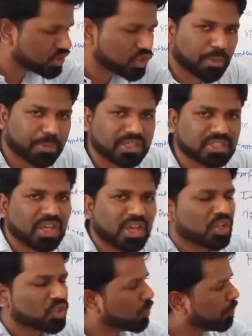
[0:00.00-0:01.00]
topics.
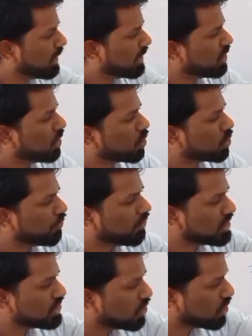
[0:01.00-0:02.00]
So better not to
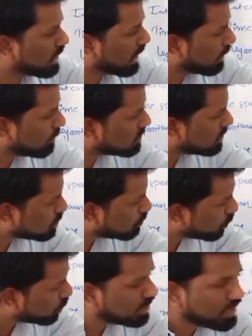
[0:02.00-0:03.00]
waste your time. Just
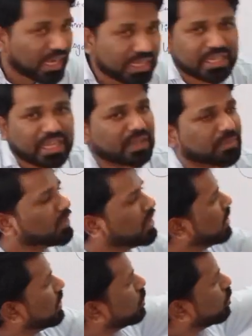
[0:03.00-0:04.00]
put that
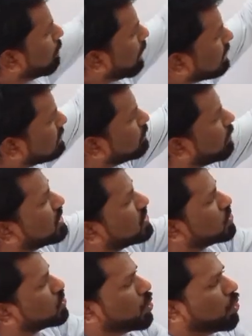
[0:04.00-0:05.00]
time to maximize the
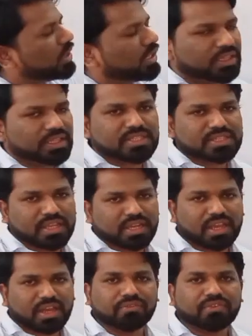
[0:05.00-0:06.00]
score in this
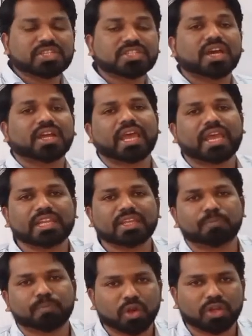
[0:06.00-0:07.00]
area, which are highly
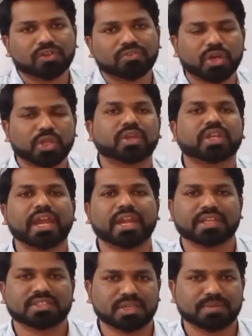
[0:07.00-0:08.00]
important for your CAT
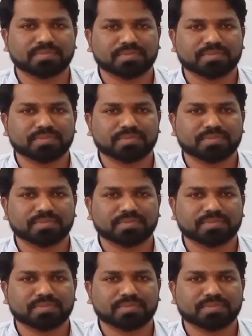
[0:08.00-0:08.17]
exam.